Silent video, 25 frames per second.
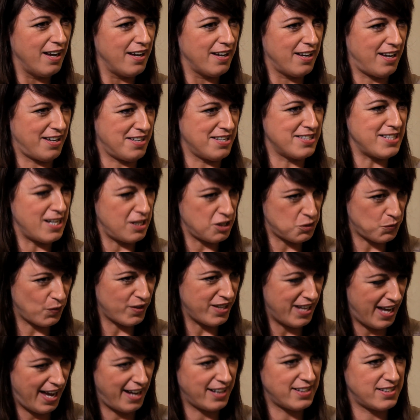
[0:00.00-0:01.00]
Can you tell us what
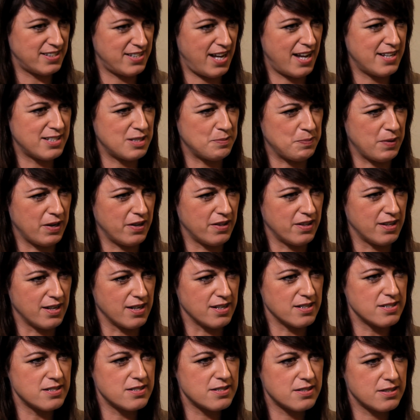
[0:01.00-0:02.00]
the Act says about
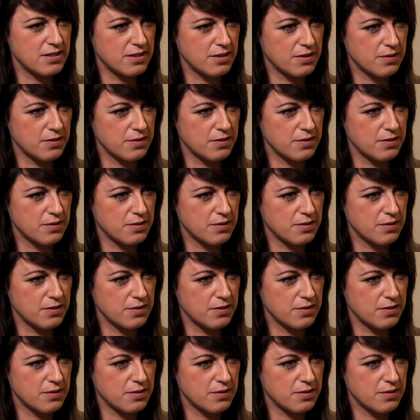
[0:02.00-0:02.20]
this?